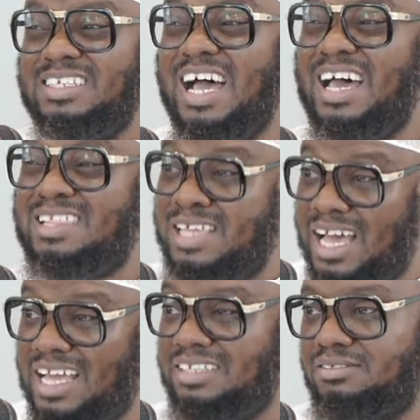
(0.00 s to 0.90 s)
the
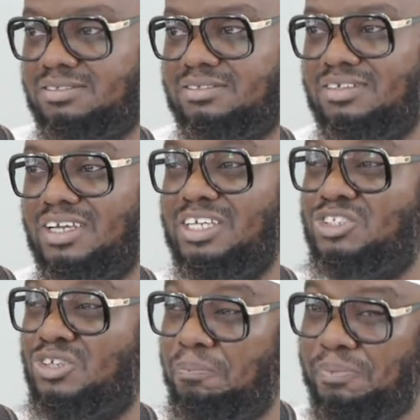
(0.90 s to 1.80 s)
adhan
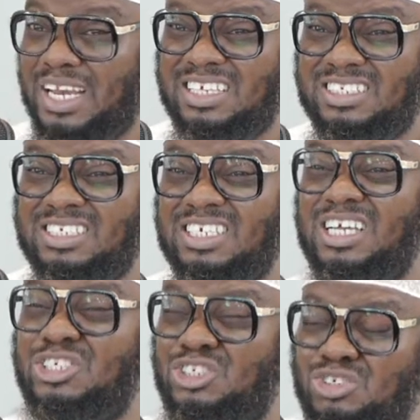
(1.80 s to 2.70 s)
in some places
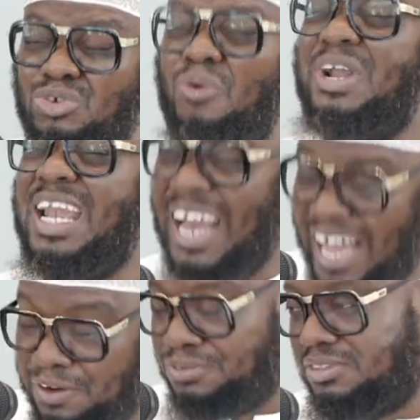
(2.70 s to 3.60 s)
is so
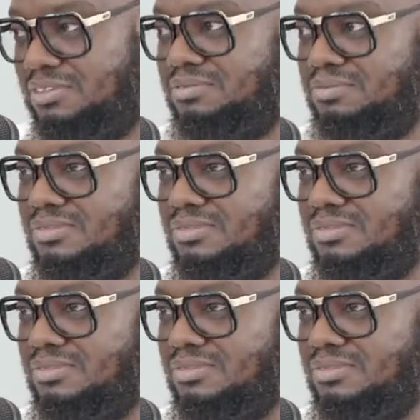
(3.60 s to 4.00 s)
loud.